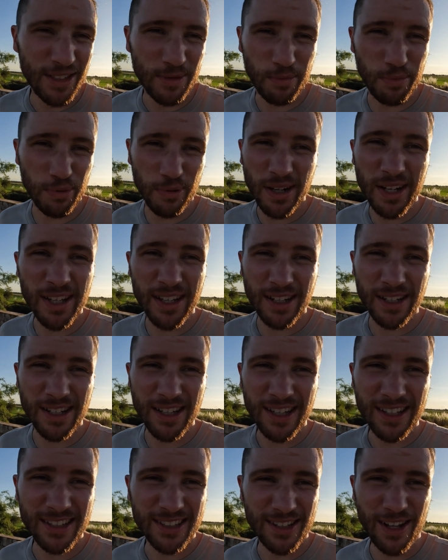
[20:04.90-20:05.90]
It's
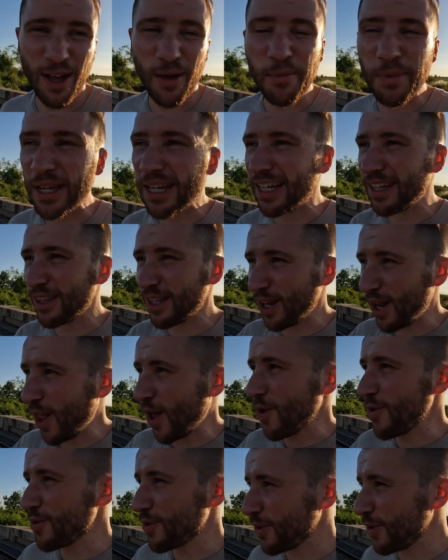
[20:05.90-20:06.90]
brilliant. It's like being in the
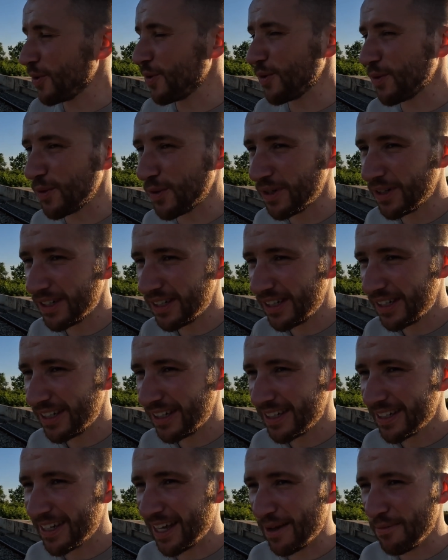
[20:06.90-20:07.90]
local
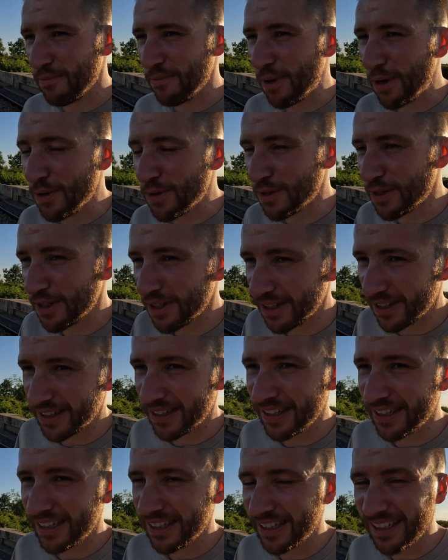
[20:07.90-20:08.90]

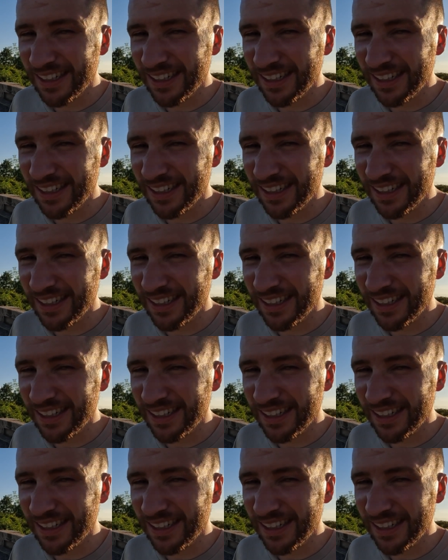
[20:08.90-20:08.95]
Cambodian